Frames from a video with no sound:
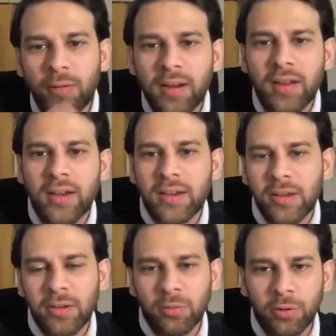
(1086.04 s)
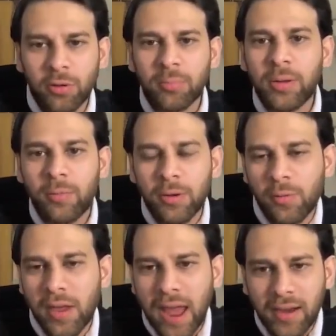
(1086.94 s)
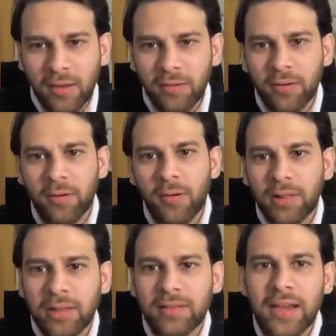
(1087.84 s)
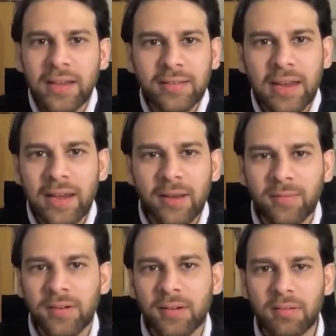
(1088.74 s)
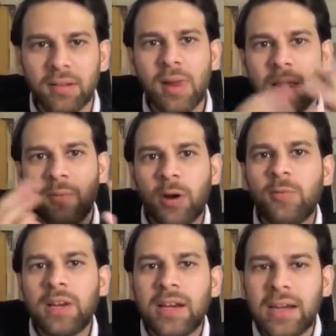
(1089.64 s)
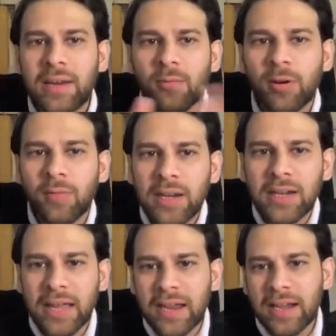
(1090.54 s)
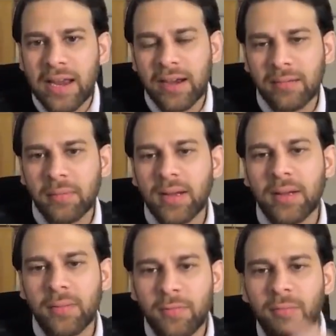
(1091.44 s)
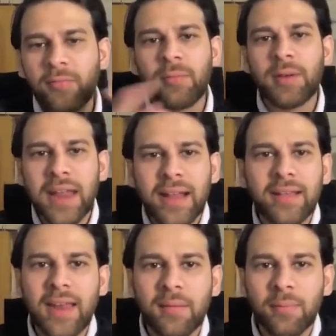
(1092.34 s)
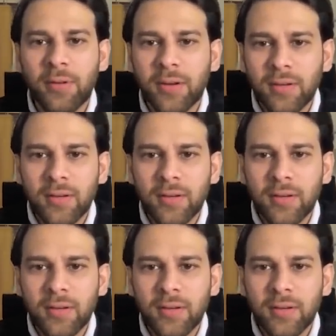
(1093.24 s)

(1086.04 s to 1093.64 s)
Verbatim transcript: twitter and youtube they want to crack down on all these it cell networks what will it what will it take like uh, from from a tech standpoint